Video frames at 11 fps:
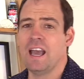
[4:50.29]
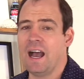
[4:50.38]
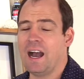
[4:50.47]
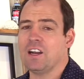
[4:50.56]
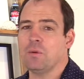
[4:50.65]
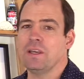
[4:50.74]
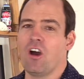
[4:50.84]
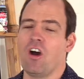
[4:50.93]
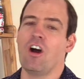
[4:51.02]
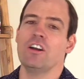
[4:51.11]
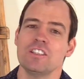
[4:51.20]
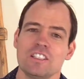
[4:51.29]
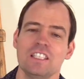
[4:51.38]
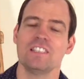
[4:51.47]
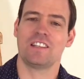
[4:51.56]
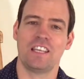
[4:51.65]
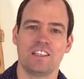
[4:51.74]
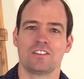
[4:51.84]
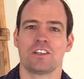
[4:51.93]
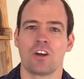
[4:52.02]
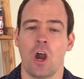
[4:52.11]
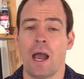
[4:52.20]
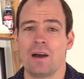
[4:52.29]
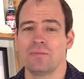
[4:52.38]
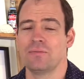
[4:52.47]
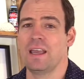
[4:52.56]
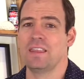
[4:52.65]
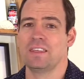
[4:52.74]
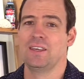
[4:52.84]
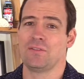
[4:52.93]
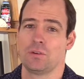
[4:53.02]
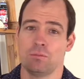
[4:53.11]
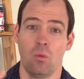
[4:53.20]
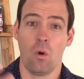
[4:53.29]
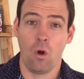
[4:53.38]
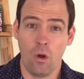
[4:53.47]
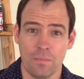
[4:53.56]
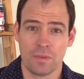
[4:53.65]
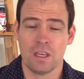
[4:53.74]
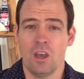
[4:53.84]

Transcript: harness these things to grow our faith even more?